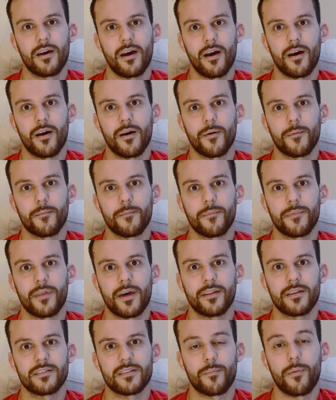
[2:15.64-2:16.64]
Um,
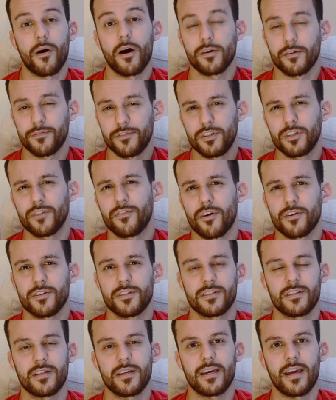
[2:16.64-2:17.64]
that is a part of the
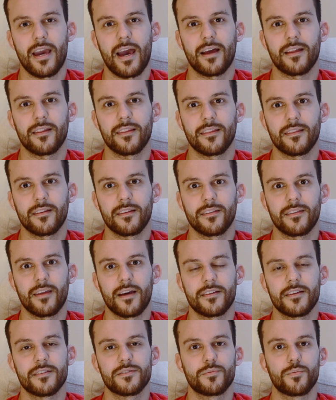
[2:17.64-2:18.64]
university, and
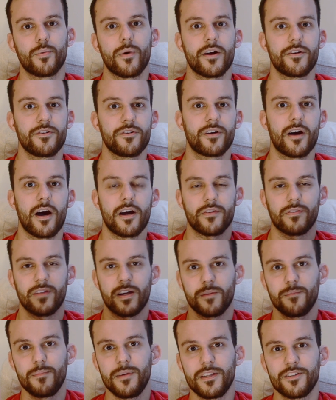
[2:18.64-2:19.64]
that is where you kind of
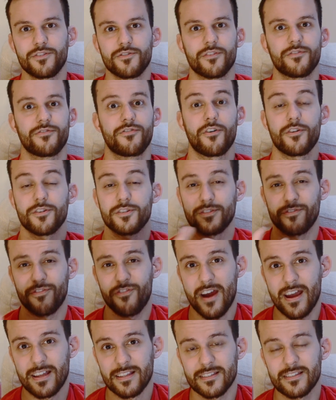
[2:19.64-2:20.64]
like meet your first
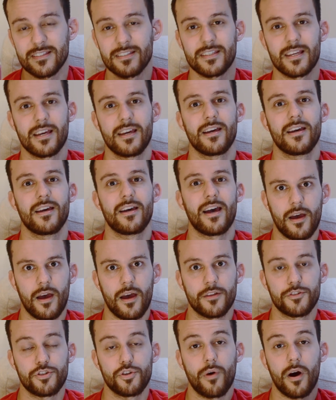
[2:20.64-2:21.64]
friends,
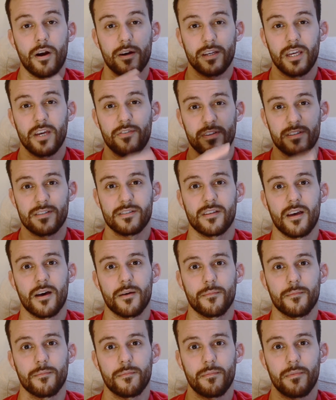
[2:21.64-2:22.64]
and you are given
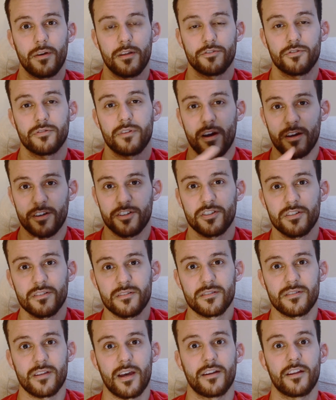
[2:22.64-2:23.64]
some
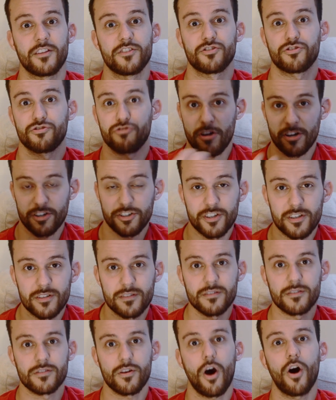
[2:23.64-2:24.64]
introductions and
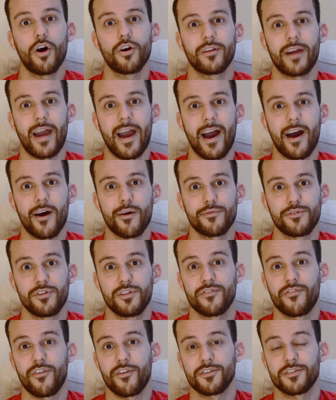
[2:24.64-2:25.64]
instructions on how the
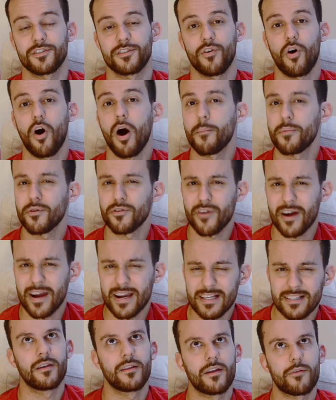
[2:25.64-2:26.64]
university
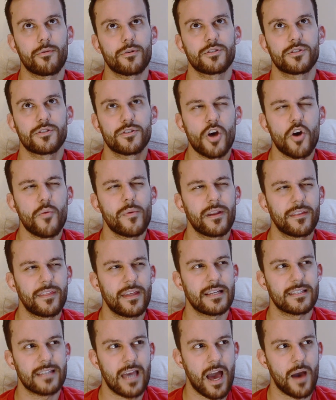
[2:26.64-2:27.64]
operates. There were so many
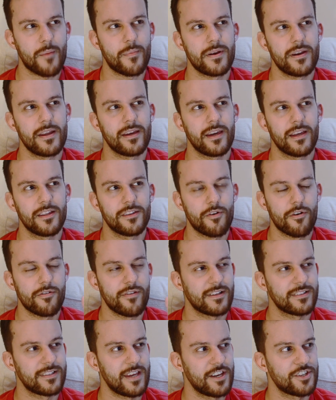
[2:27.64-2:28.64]
things happening in the
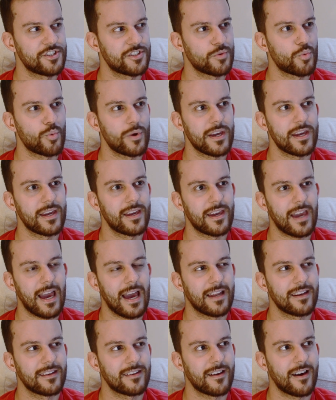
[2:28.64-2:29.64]
orientation week,
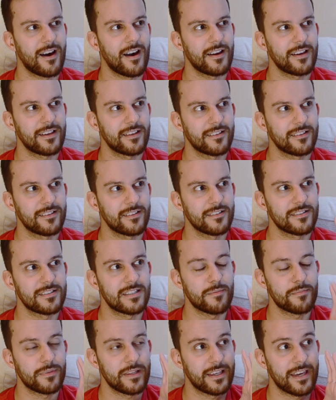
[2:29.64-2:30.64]
and I
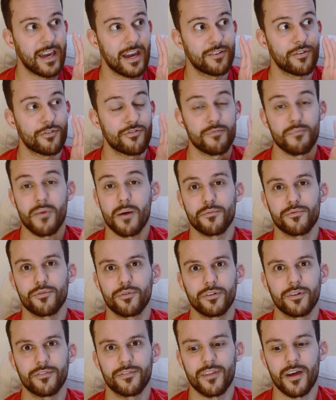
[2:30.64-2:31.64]
simply cannot remember
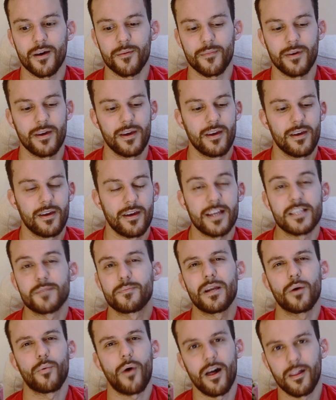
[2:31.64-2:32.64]
all of them. It's
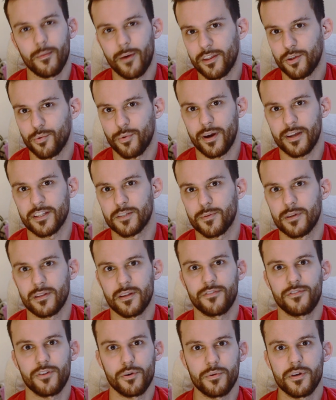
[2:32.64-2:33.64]
been a while, by the way. It's been
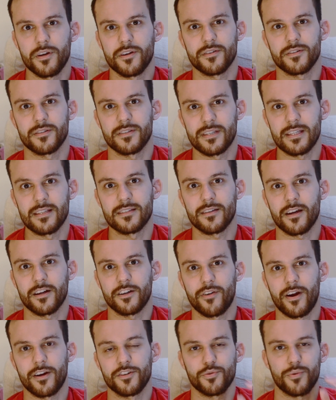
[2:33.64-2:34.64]
a few years since I
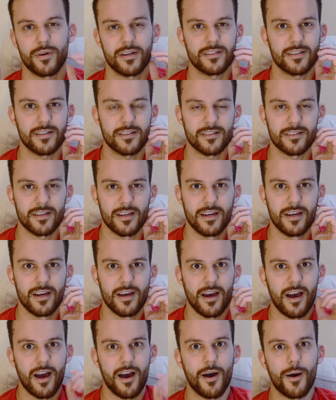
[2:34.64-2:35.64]
graduated.
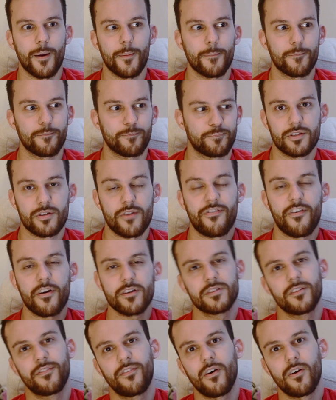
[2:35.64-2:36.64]
Um, so
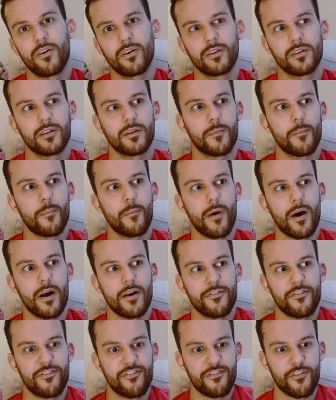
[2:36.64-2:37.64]
first of all,
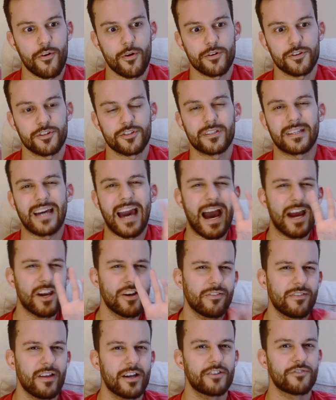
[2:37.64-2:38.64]
my first kind
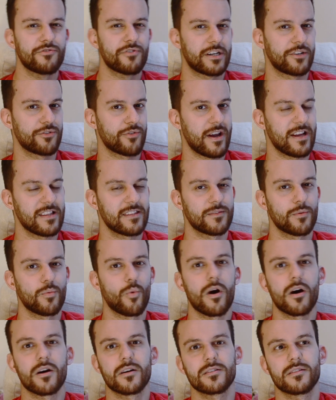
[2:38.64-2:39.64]
of like regret
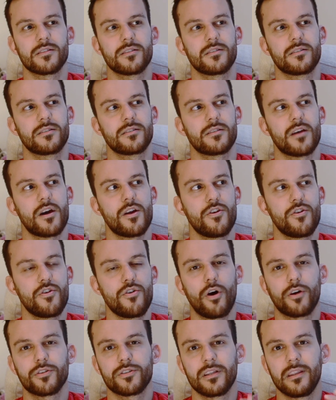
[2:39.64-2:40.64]
was
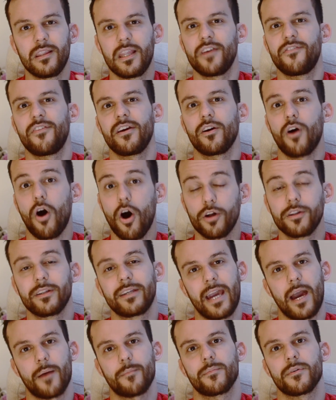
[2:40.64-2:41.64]
not living on
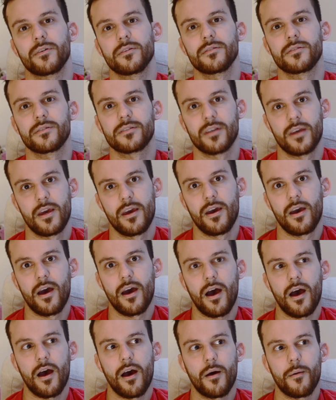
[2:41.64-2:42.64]
campus.
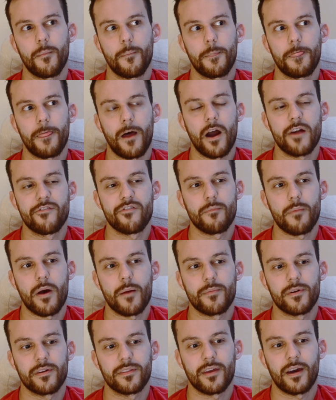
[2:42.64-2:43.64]
Um, I
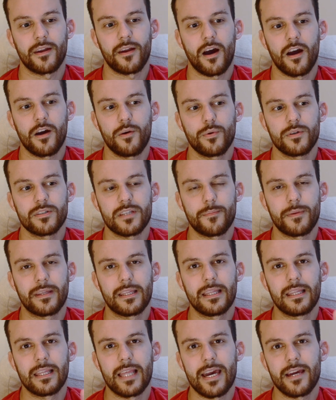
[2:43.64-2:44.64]
remember that I was a
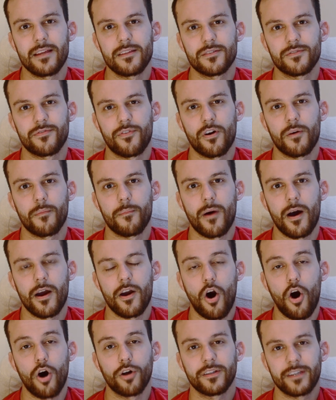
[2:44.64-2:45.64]
bit late for my
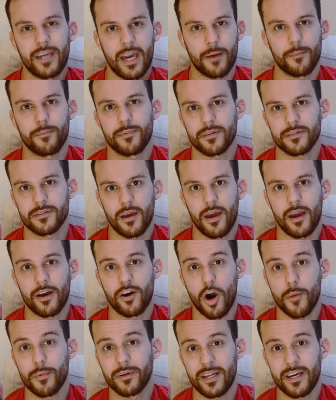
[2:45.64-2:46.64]
on-campus
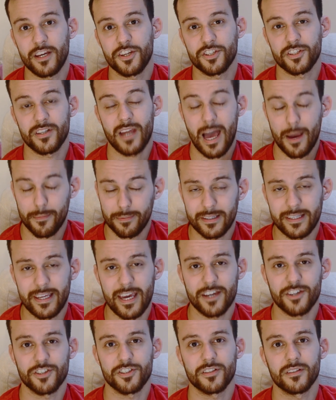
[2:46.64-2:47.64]
accommodation
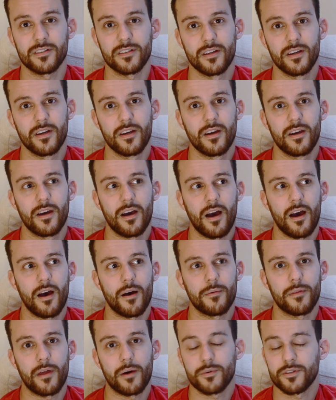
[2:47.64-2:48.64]
application.
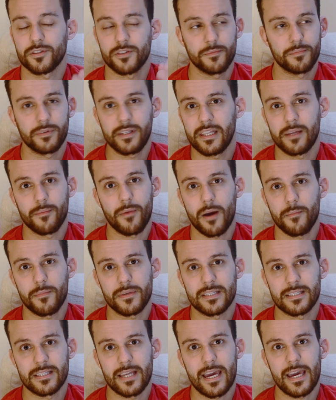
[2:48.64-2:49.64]
Uh, that was completely my
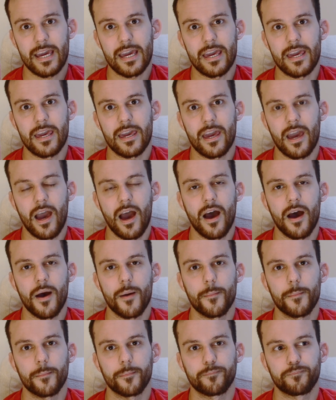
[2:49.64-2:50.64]
mistake.
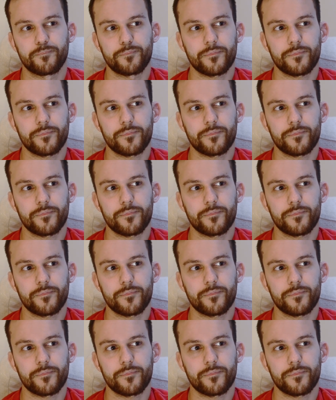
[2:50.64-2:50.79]
Um,